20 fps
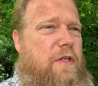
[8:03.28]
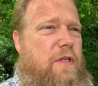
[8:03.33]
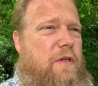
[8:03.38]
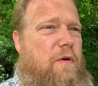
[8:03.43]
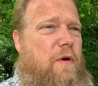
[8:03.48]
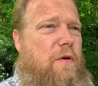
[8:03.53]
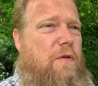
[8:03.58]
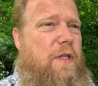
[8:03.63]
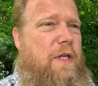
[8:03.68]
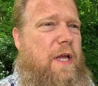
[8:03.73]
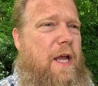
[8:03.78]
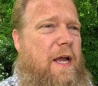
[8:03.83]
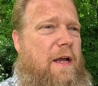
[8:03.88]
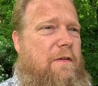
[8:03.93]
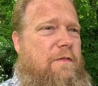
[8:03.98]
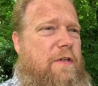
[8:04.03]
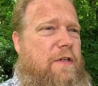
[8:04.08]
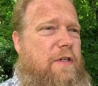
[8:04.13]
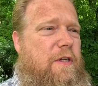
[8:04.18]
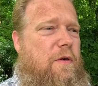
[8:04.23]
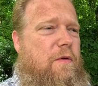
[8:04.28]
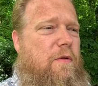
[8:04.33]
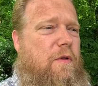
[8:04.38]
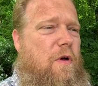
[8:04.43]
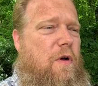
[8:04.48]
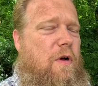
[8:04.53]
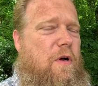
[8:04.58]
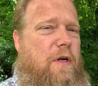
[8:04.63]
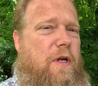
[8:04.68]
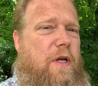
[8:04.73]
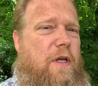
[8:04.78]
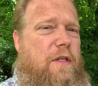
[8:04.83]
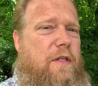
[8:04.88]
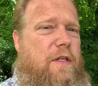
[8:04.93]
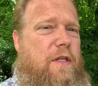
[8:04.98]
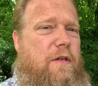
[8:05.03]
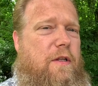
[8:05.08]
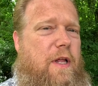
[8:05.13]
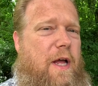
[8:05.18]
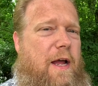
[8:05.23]
you only have so long
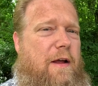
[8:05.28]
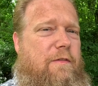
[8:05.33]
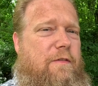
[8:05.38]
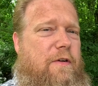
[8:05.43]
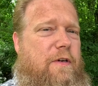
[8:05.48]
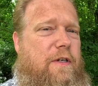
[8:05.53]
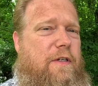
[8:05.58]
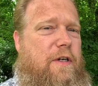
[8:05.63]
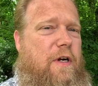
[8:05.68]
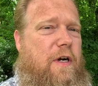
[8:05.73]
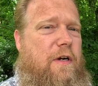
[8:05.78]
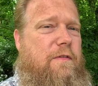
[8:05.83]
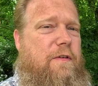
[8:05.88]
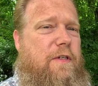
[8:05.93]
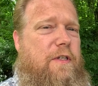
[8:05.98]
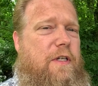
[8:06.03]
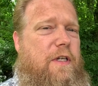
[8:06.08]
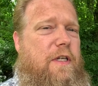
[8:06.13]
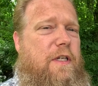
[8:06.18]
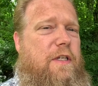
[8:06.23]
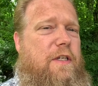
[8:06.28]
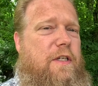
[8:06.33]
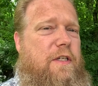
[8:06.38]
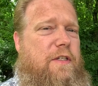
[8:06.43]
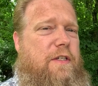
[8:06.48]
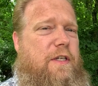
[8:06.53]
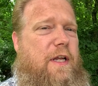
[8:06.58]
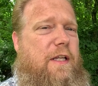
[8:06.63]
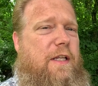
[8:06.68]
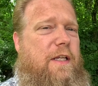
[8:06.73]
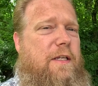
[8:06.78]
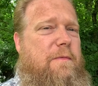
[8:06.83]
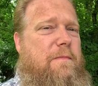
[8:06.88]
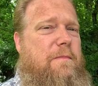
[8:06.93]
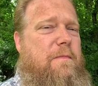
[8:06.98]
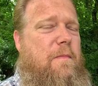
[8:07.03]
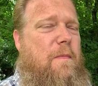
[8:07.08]
until after it's harvested to sell it.